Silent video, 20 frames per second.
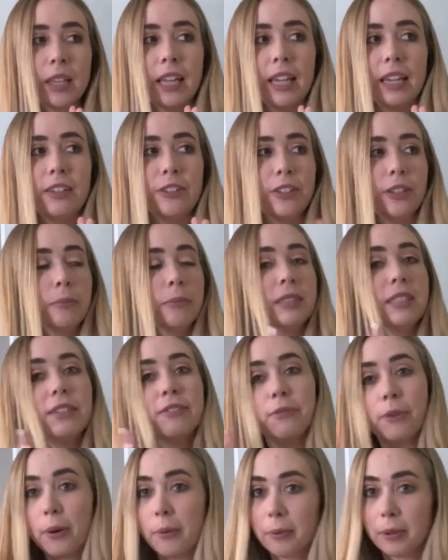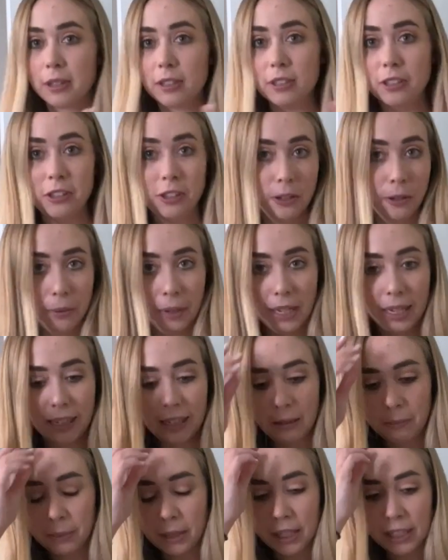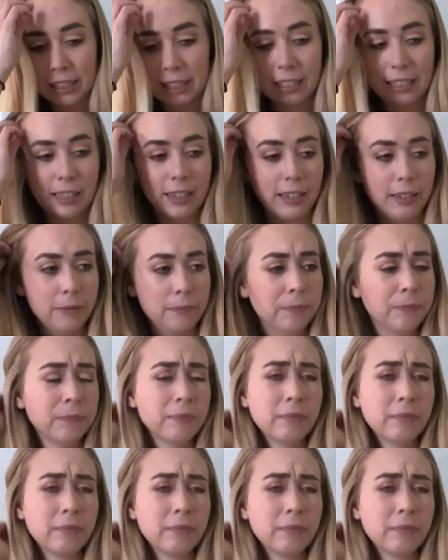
In terms of what we're doing in Boston,